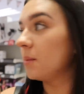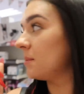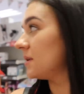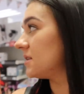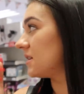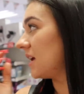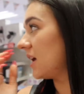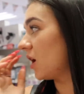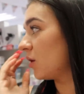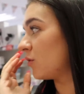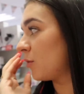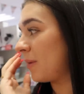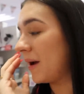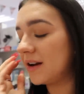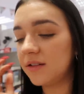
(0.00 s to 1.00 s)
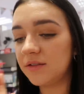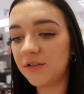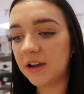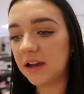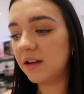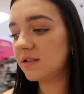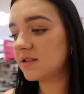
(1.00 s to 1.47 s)
mosquito repellent
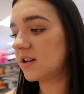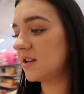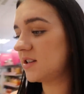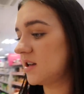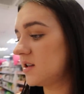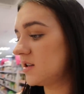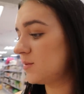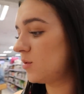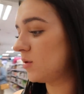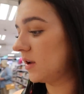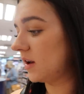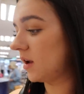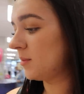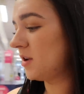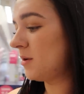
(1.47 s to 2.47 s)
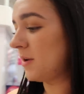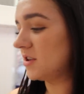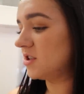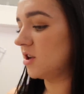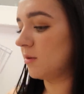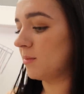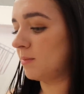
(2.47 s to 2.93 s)
thing. Did I say this morning? I'm going to buy
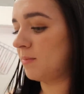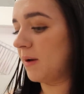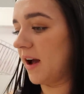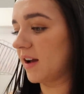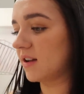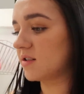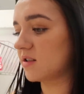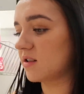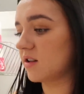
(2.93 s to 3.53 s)
2 packs